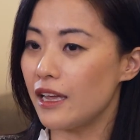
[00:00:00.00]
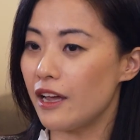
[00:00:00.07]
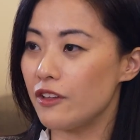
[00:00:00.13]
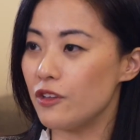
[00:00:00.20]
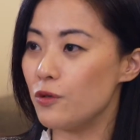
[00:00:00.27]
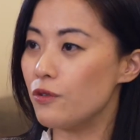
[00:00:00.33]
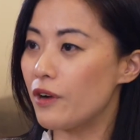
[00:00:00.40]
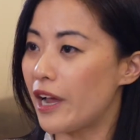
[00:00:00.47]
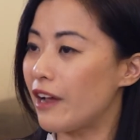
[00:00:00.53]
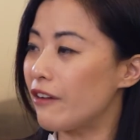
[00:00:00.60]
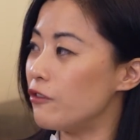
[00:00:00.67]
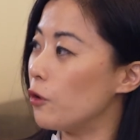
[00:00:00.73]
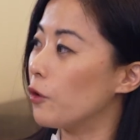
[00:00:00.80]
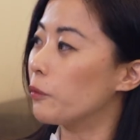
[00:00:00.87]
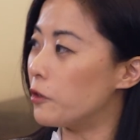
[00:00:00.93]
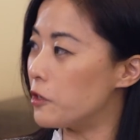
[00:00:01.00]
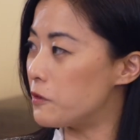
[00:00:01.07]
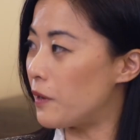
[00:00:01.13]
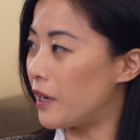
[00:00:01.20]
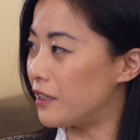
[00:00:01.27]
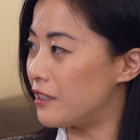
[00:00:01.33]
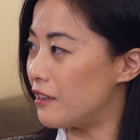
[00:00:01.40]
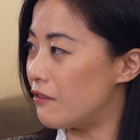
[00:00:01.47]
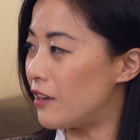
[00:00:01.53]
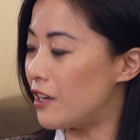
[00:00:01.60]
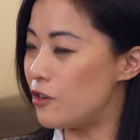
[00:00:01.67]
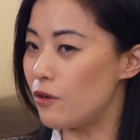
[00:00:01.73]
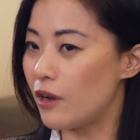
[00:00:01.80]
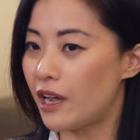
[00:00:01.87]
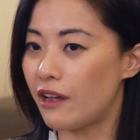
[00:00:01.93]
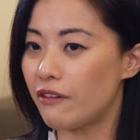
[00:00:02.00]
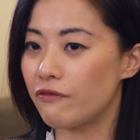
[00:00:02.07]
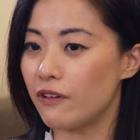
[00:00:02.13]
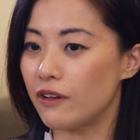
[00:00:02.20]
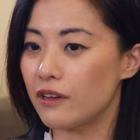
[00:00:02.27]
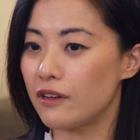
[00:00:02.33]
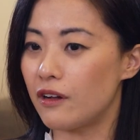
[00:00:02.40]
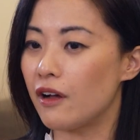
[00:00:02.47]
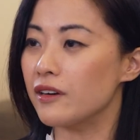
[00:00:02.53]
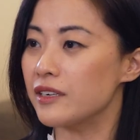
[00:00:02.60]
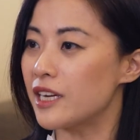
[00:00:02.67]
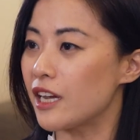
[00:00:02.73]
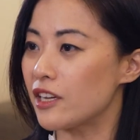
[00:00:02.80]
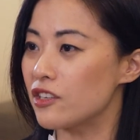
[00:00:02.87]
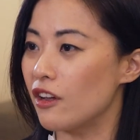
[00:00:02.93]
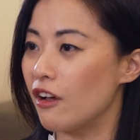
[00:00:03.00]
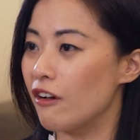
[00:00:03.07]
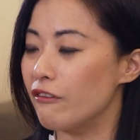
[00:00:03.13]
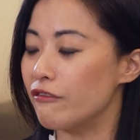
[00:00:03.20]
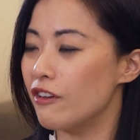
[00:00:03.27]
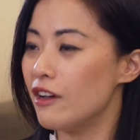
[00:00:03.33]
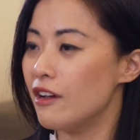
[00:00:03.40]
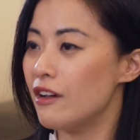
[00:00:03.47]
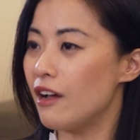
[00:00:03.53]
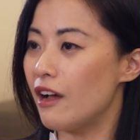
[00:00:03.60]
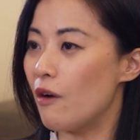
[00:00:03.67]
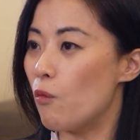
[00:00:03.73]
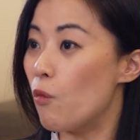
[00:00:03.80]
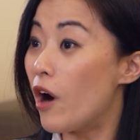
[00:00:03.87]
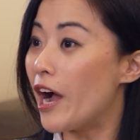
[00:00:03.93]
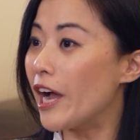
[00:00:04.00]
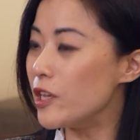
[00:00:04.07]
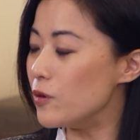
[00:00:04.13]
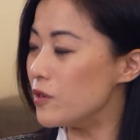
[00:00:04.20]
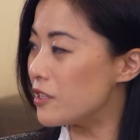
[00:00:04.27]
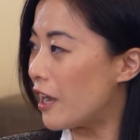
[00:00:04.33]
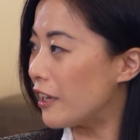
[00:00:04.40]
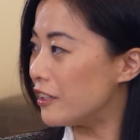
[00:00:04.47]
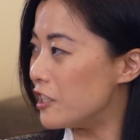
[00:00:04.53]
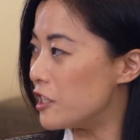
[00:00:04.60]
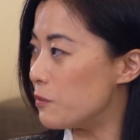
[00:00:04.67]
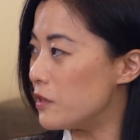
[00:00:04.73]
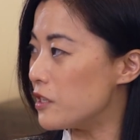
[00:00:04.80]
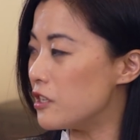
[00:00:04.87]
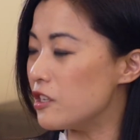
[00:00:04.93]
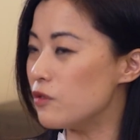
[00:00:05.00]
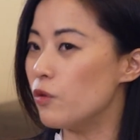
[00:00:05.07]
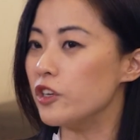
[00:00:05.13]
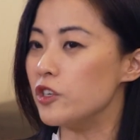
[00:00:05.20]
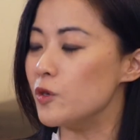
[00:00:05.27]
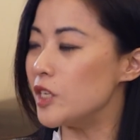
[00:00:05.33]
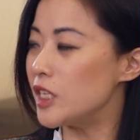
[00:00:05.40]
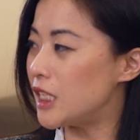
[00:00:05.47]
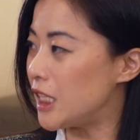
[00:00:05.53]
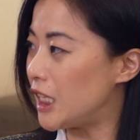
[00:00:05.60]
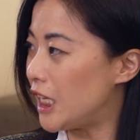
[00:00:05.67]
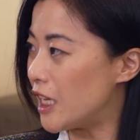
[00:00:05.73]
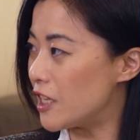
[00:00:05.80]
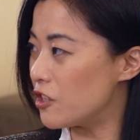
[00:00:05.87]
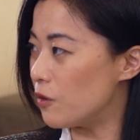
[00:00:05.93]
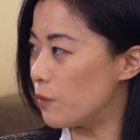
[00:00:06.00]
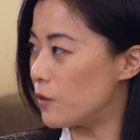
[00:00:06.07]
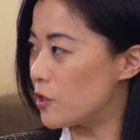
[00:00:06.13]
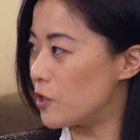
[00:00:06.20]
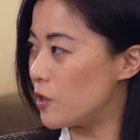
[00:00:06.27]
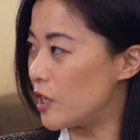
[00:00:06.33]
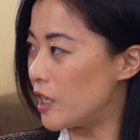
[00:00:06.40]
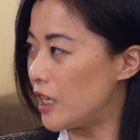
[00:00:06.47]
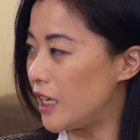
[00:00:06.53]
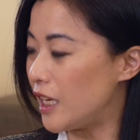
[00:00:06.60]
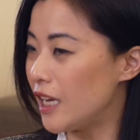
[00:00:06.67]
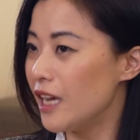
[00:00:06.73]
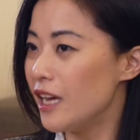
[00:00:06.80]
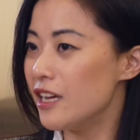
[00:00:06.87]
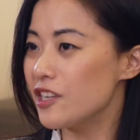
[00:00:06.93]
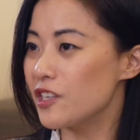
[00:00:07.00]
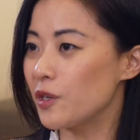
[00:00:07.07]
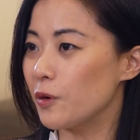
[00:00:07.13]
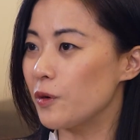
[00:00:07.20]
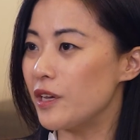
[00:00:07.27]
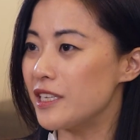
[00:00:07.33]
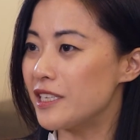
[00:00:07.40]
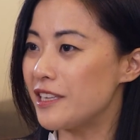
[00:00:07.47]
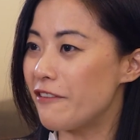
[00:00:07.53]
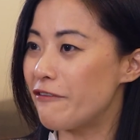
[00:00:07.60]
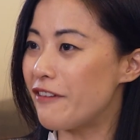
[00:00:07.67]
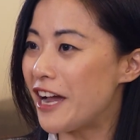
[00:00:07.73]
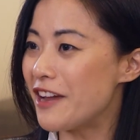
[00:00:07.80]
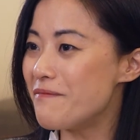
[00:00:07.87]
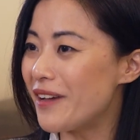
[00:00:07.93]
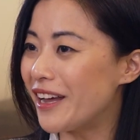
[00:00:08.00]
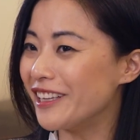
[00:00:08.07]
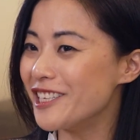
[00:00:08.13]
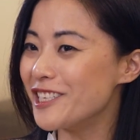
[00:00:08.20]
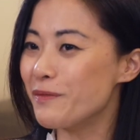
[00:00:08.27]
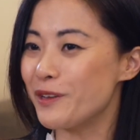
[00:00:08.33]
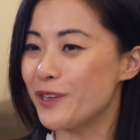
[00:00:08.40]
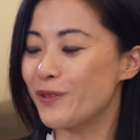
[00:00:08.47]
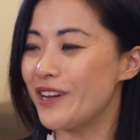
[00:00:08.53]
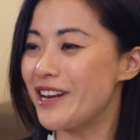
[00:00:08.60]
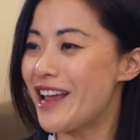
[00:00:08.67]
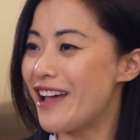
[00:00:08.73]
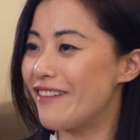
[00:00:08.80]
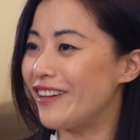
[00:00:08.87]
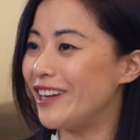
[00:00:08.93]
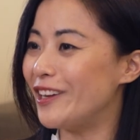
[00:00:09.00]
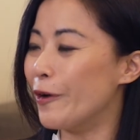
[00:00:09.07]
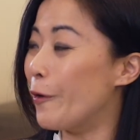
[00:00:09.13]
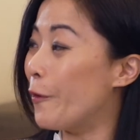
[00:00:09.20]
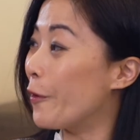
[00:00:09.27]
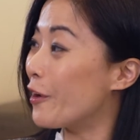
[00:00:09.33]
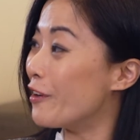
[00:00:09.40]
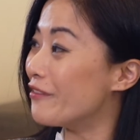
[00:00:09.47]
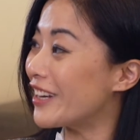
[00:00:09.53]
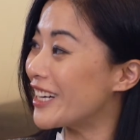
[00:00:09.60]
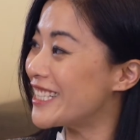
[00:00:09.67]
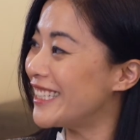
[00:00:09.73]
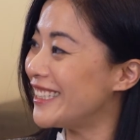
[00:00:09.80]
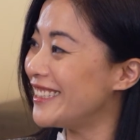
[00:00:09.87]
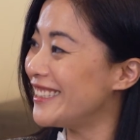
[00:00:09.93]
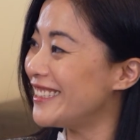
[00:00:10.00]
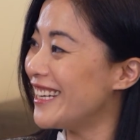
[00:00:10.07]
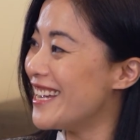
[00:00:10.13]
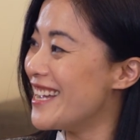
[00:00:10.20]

You have your perspective and you have context of why you start this business, what you see as an opportunity. So it's the fine balance between having your own conviction,